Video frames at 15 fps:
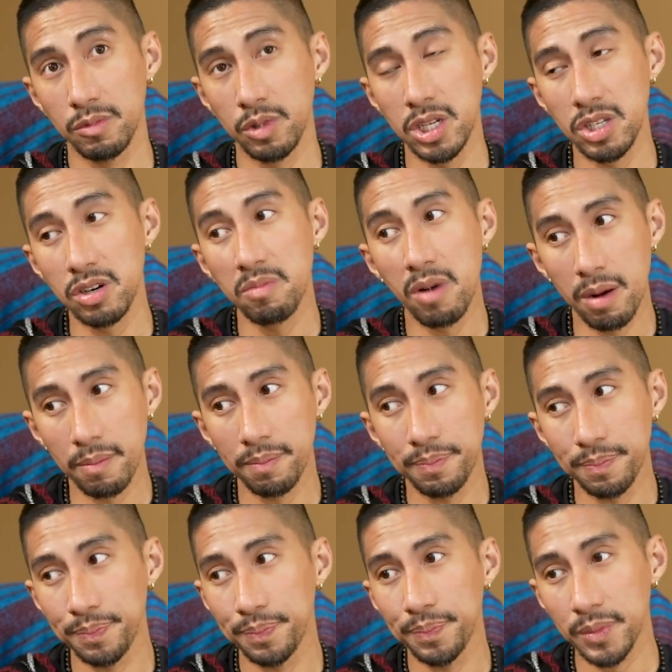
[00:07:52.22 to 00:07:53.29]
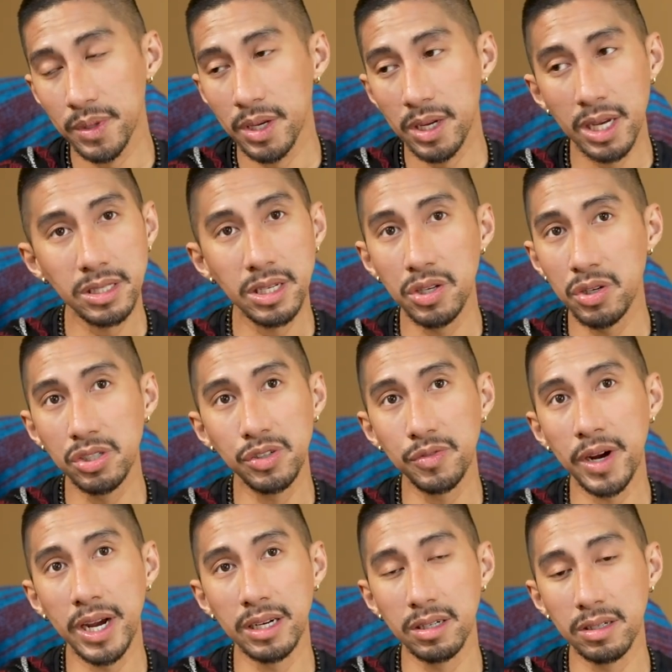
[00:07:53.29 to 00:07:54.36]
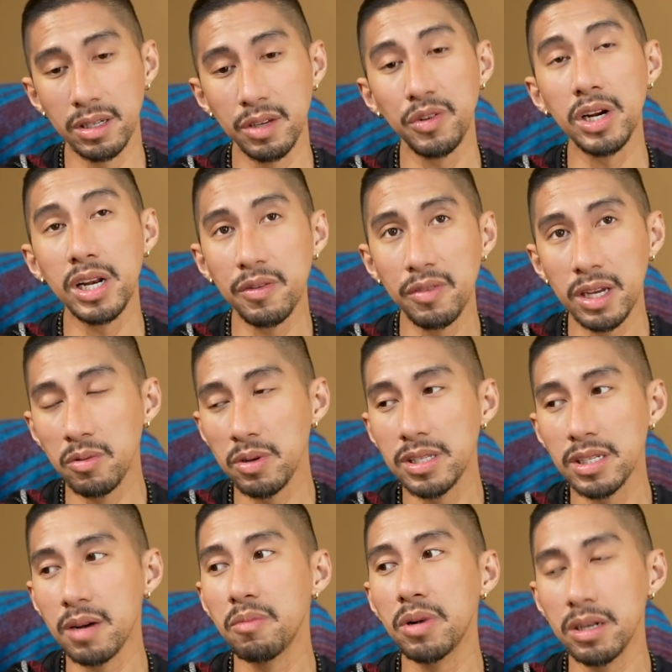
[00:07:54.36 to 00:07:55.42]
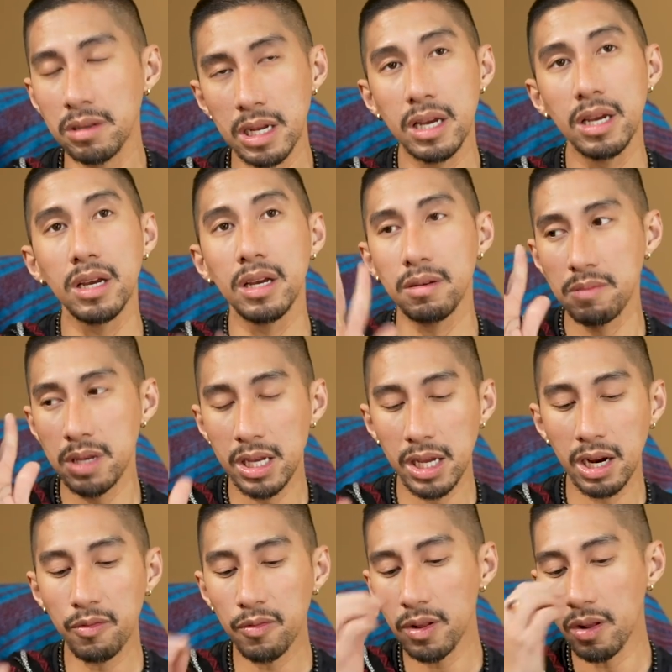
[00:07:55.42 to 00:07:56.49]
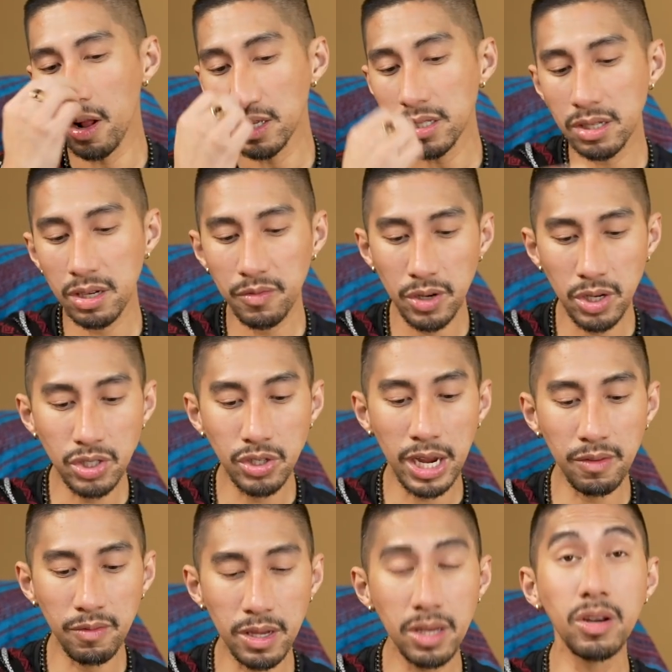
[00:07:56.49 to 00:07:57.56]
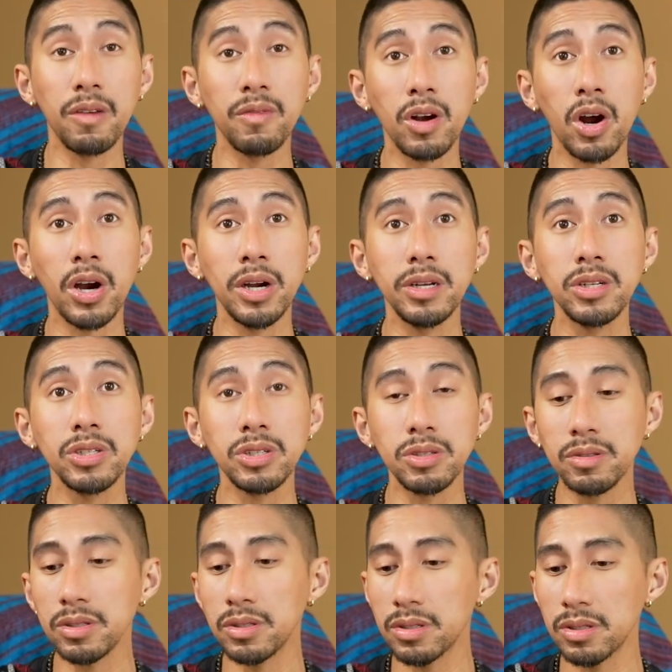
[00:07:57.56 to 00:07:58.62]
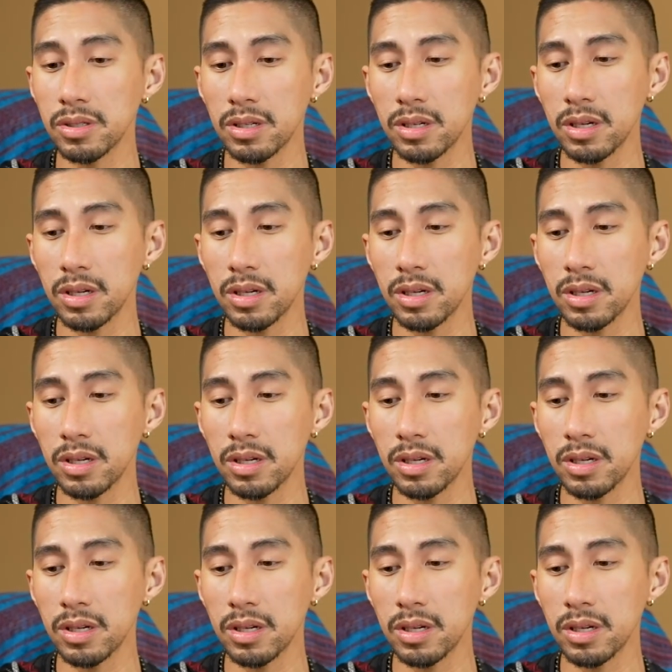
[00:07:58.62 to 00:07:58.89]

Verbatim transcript: with your mom. That's a huge fight. If you're living in with someone, be careful also if you're driving, you have car issues.